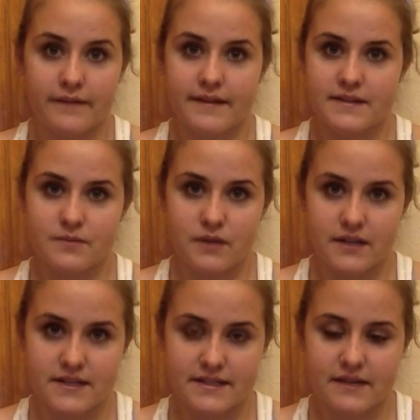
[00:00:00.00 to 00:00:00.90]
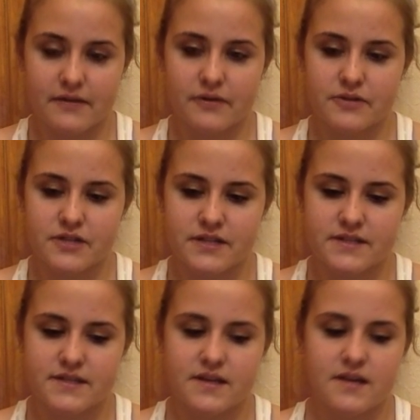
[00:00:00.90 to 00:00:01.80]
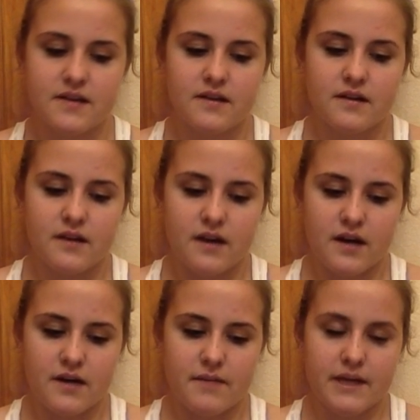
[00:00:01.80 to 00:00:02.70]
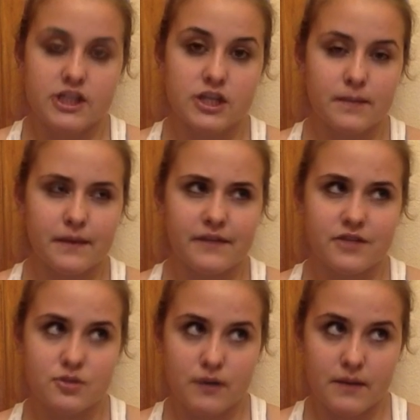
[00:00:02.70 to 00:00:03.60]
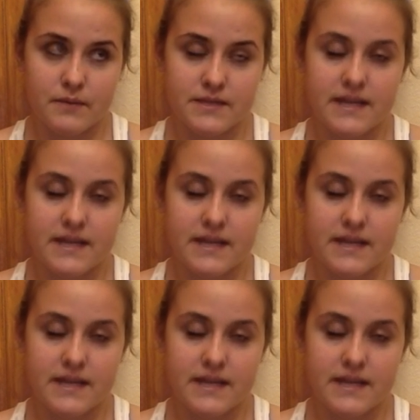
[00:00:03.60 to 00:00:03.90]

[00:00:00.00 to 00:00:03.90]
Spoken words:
That's what a discount coach is. Actually, I believe it's 20%.